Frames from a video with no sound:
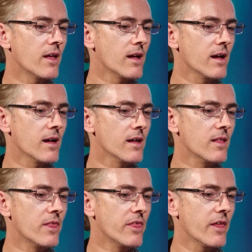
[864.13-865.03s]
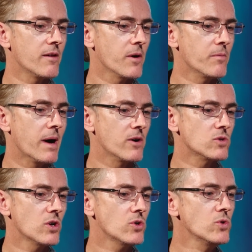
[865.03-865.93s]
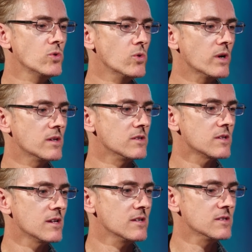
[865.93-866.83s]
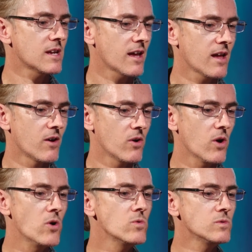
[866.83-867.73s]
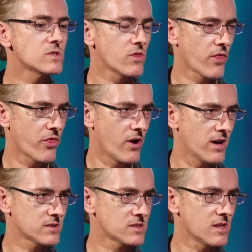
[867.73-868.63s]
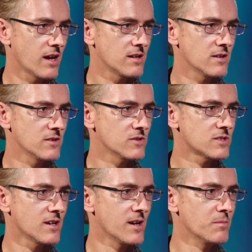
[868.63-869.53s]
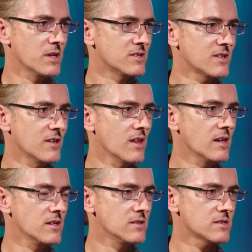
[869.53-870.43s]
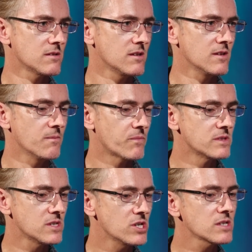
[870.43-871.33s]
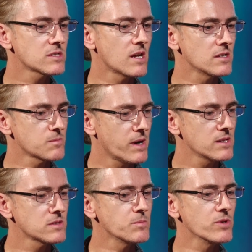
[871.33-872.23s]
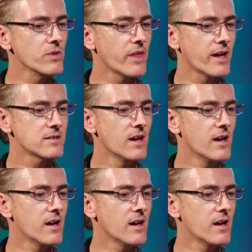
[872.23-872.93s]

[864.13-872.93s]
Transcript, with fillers: uh, th about who is, is owns the thoughts. That is, um, it's, he, he, he suggests that it's possible that